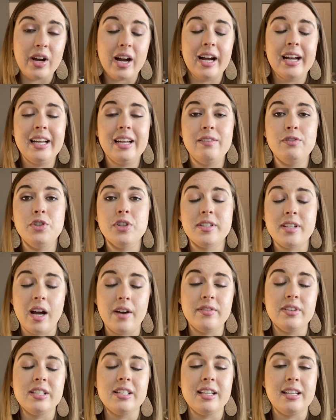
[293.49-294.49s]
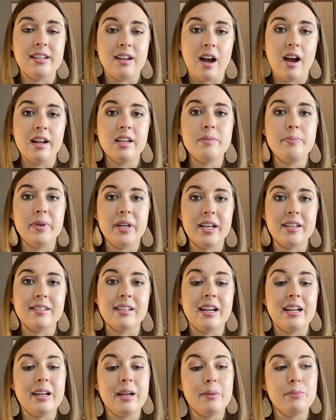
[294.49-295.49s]
I have just obviously not because
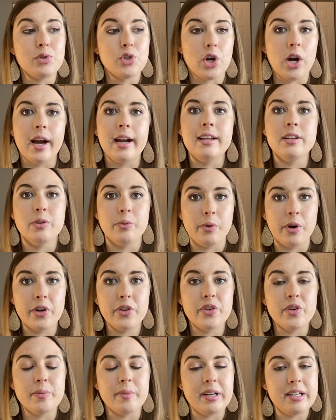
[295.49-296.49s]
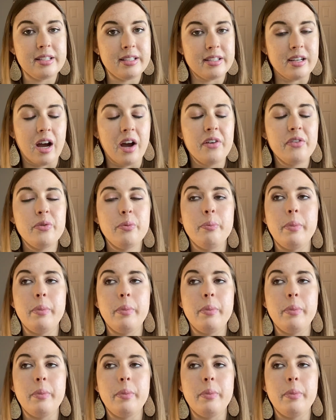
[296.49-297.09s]
I am trying to work through my stuff,